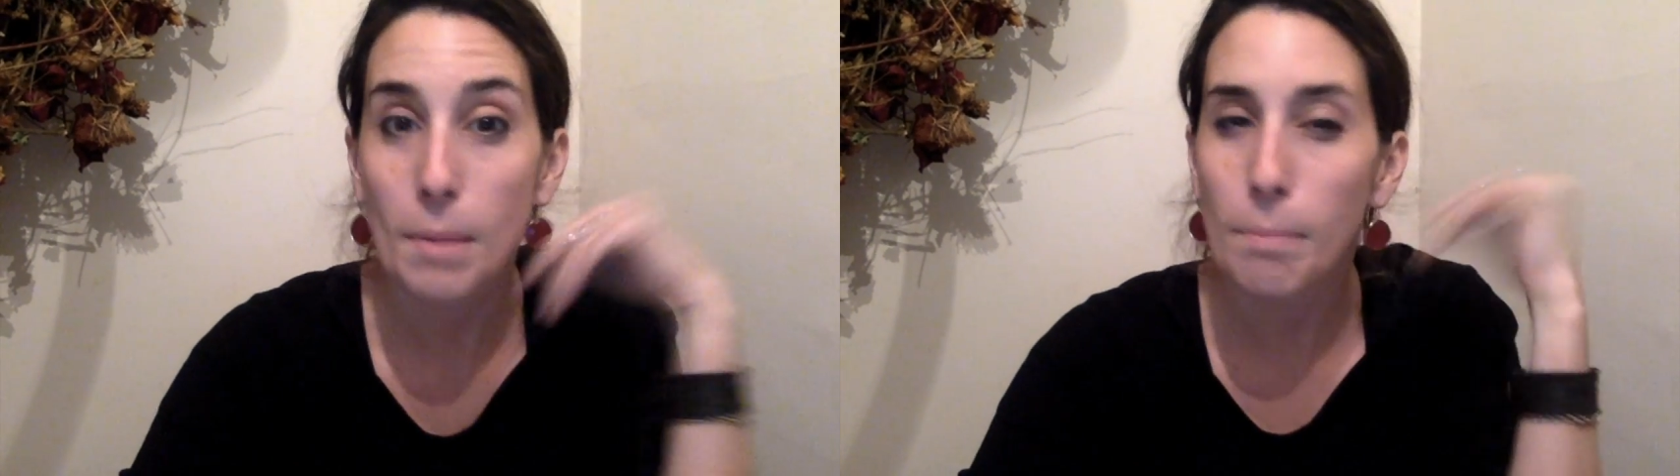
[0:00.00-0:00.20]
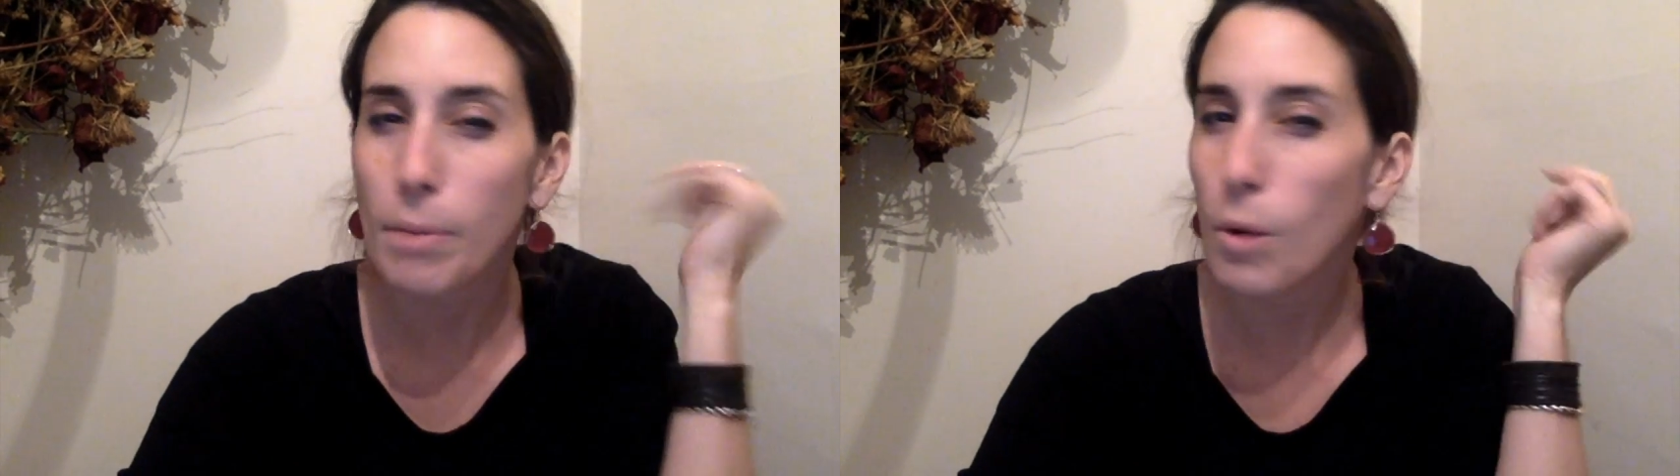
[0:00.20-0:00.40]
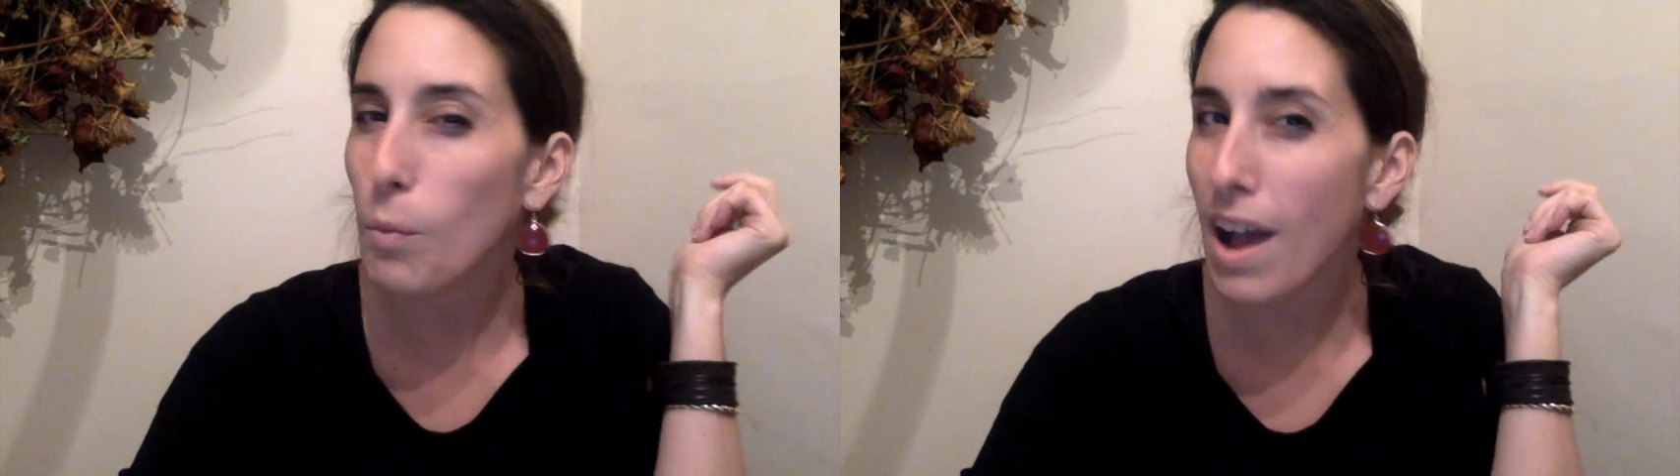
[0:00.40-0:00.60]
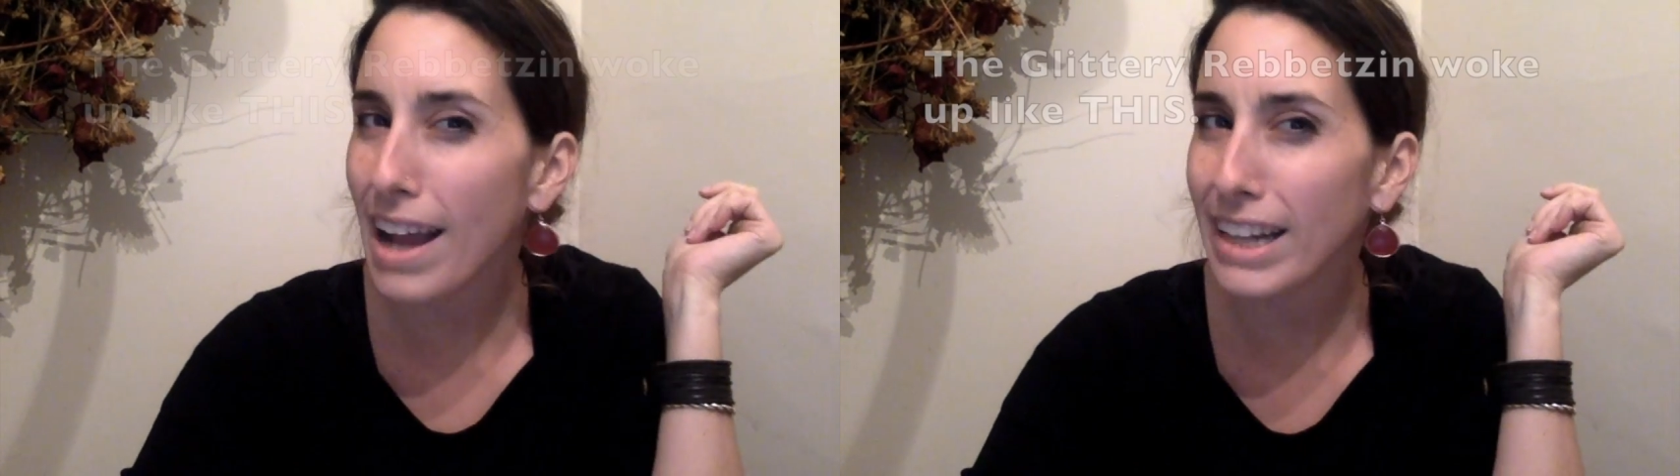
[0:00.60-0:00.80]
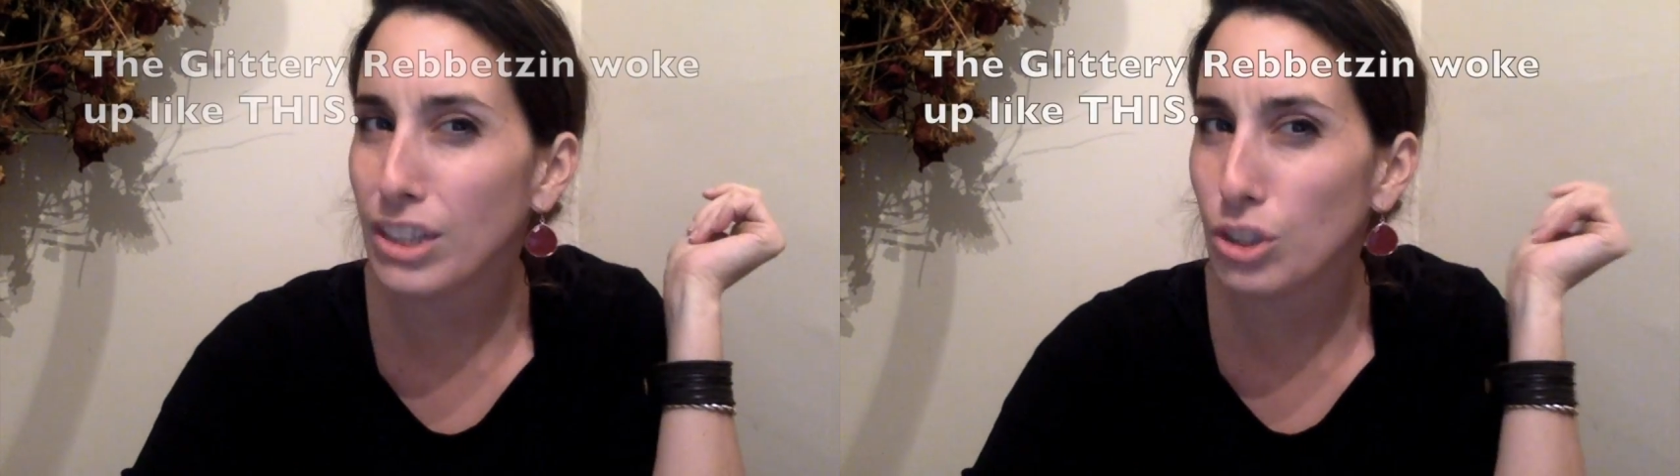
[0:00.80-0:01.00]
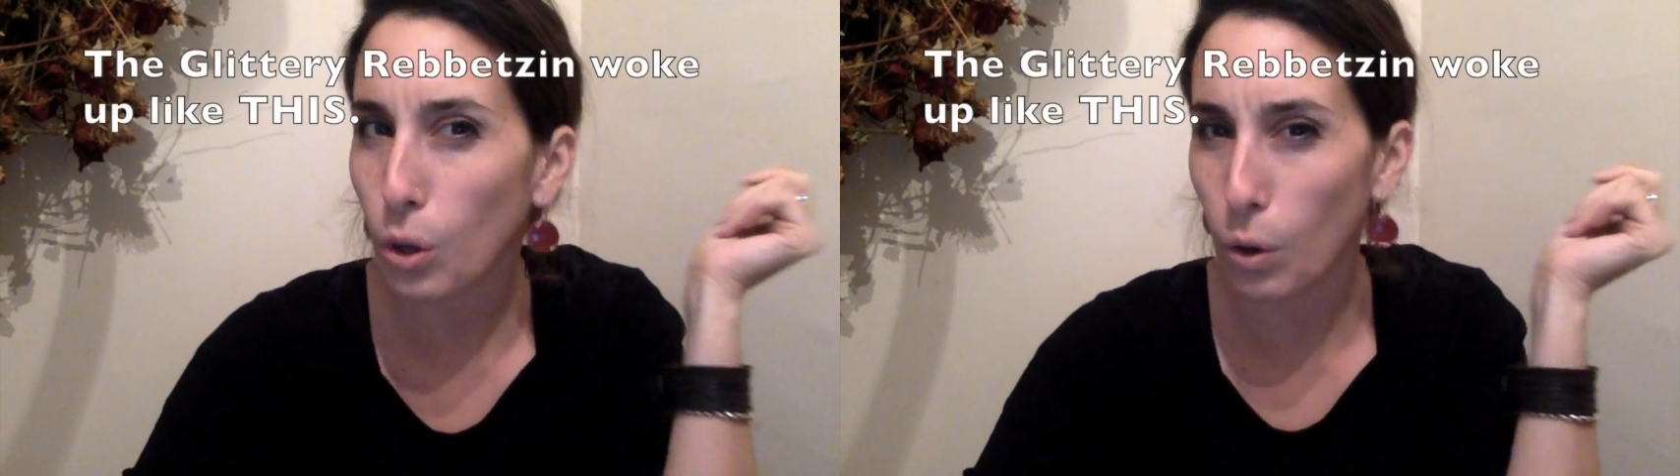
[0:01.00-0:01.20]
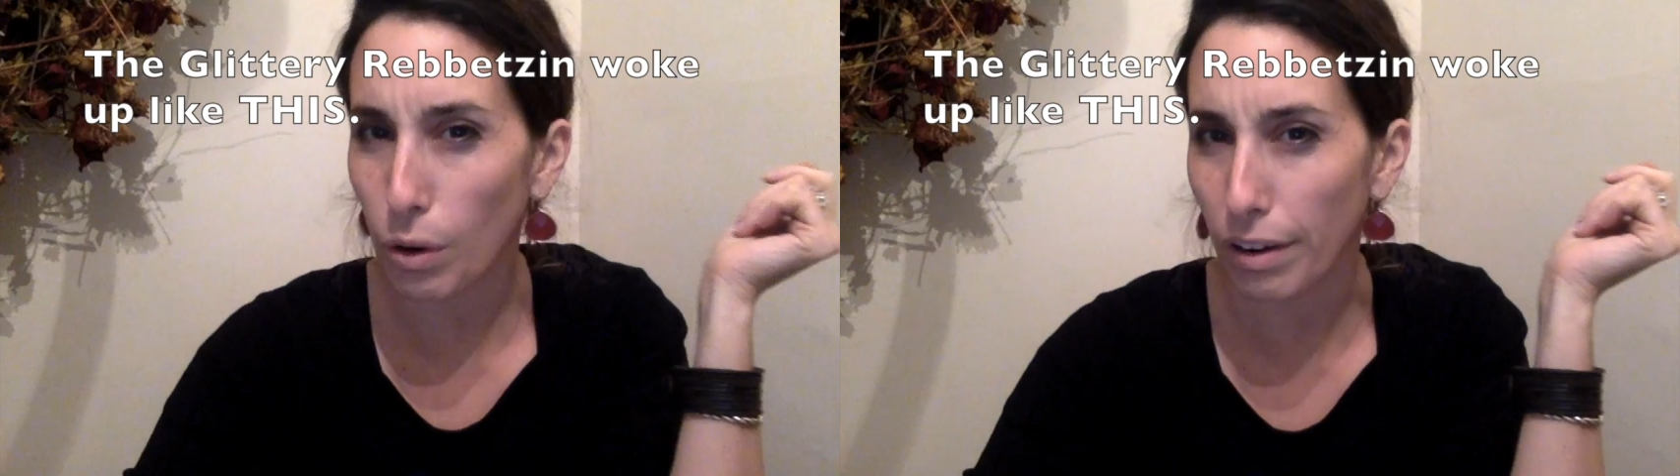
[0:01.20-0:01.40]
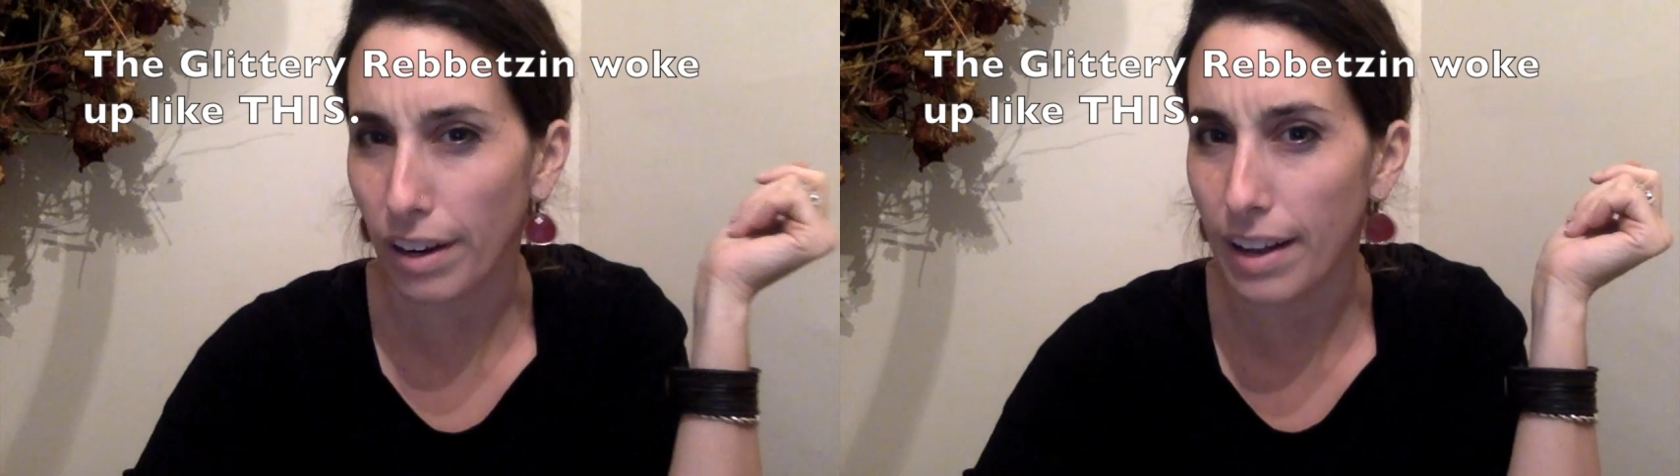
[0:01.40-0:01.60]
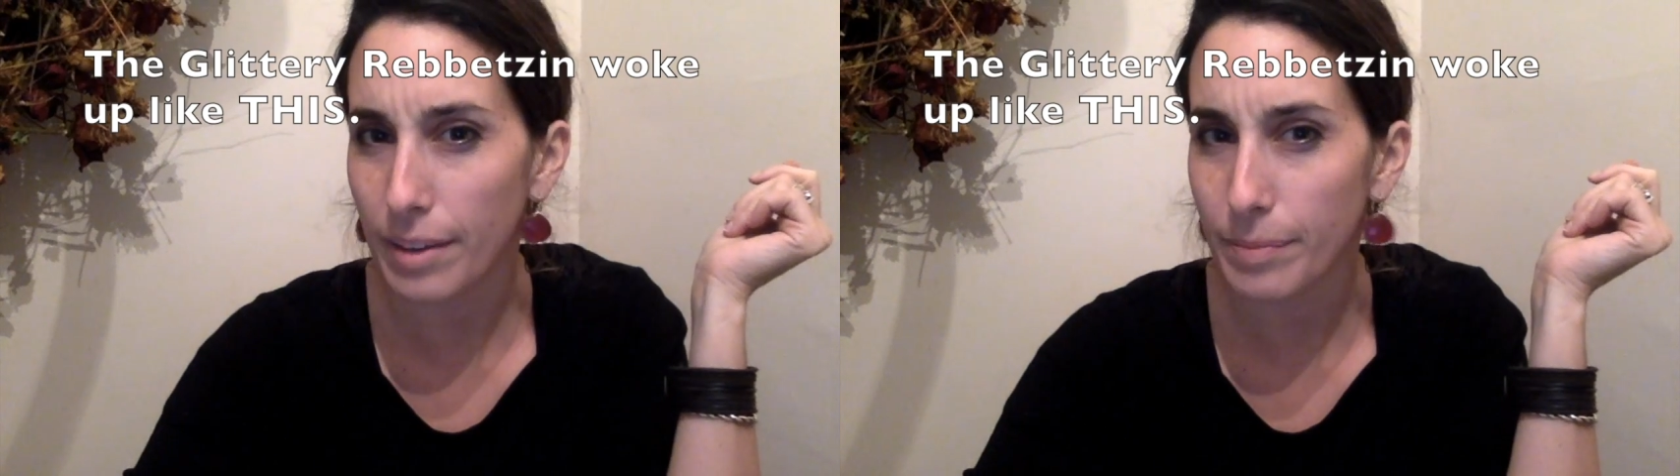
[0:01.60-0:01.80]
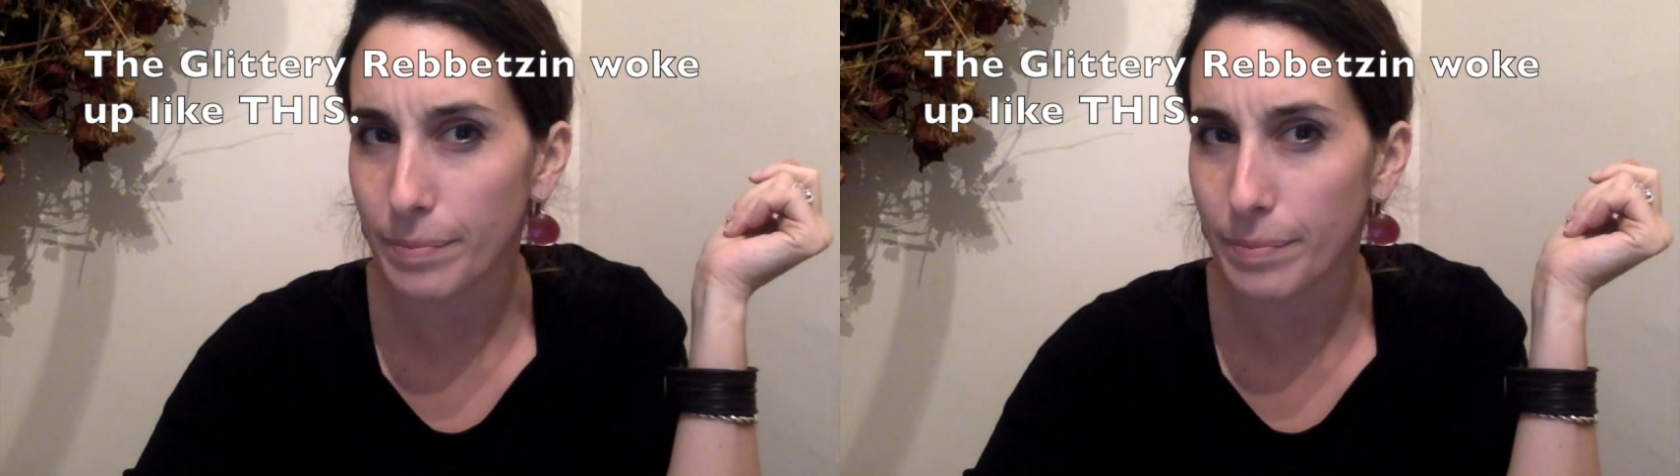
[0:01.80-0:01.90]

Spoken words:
But why Torah?